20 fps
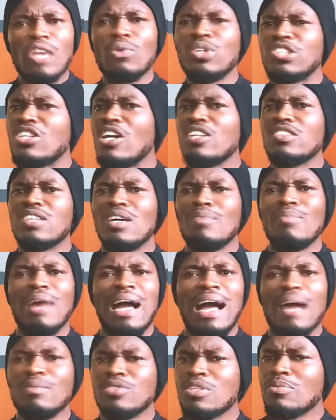It was awesome.
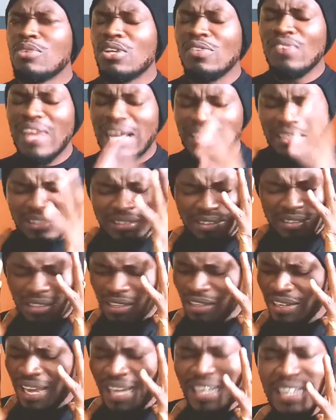I'm some kind of like
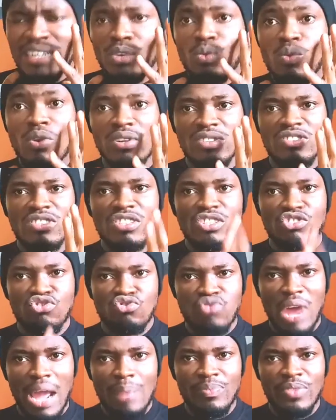lacking the words to
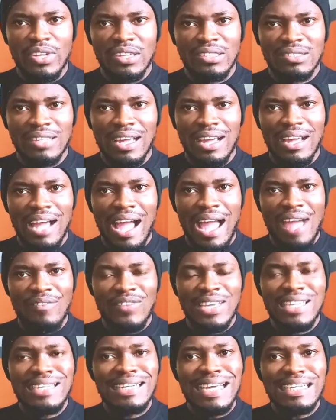describe this. I
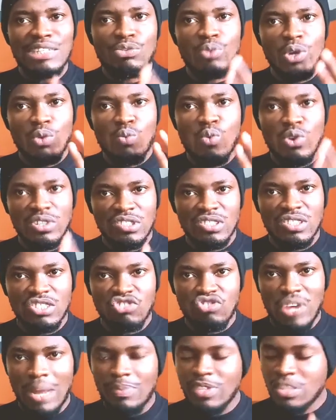have inadequate words to
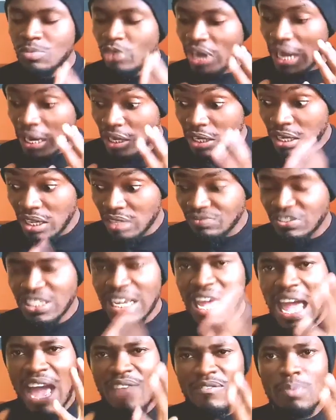describe this, but I
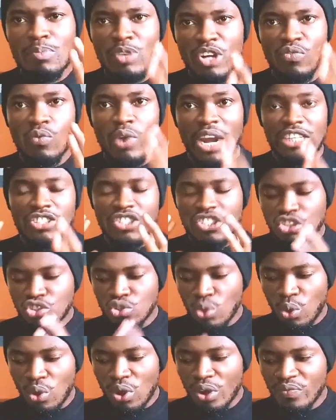loved every bit of what I
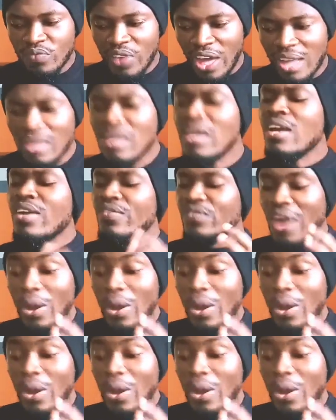just saw on that.